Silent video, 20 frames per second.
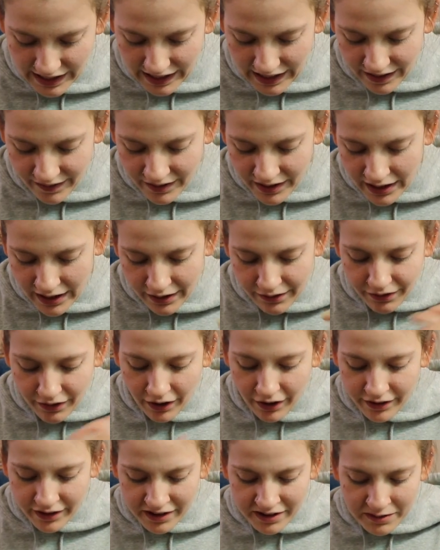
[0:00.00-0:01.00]
even if
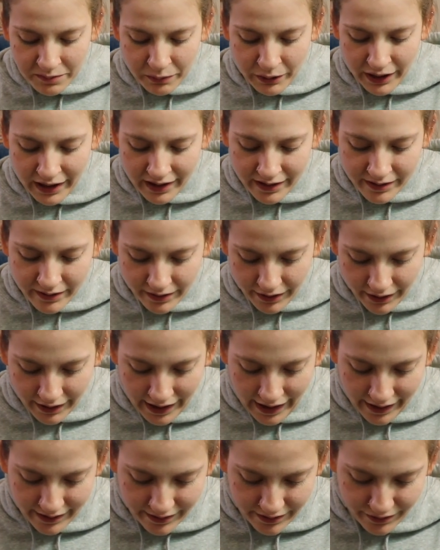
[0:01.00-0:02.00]
all these brands are
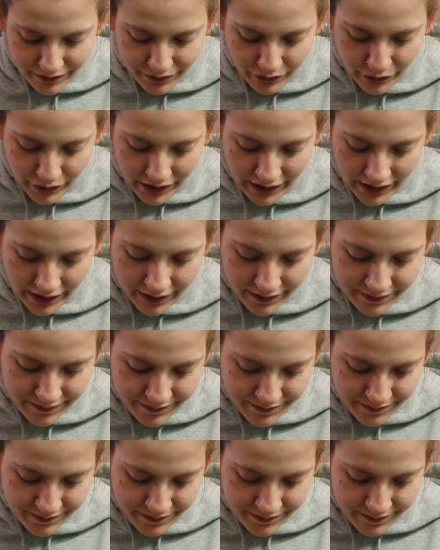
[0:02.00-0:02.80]
at Sephora,